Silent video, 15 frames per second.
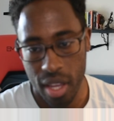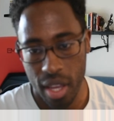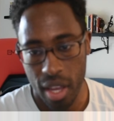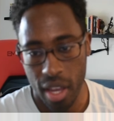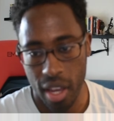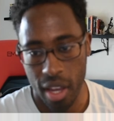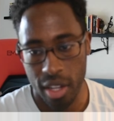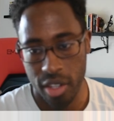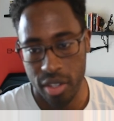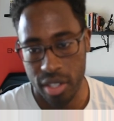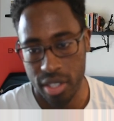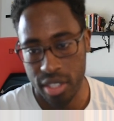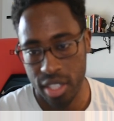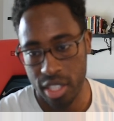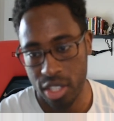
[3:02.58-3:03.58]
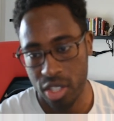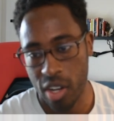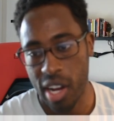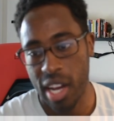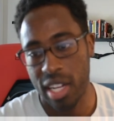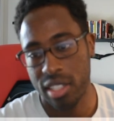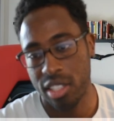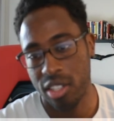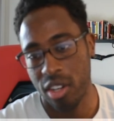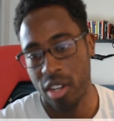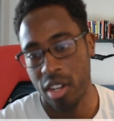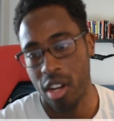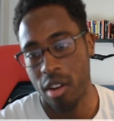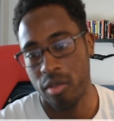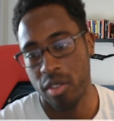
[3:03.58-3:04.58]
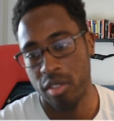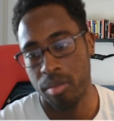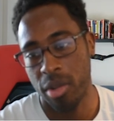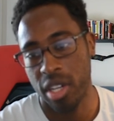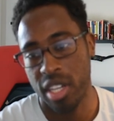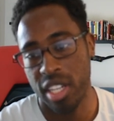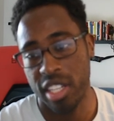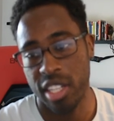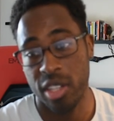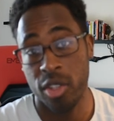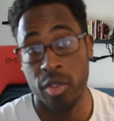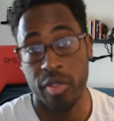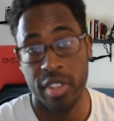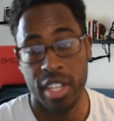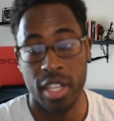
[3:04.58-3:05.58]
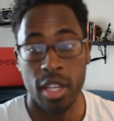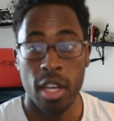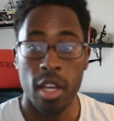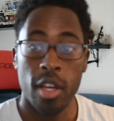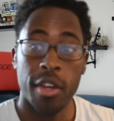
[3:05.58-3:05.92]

and you can see the Straw Hats starting off with Monkey D. Luffy,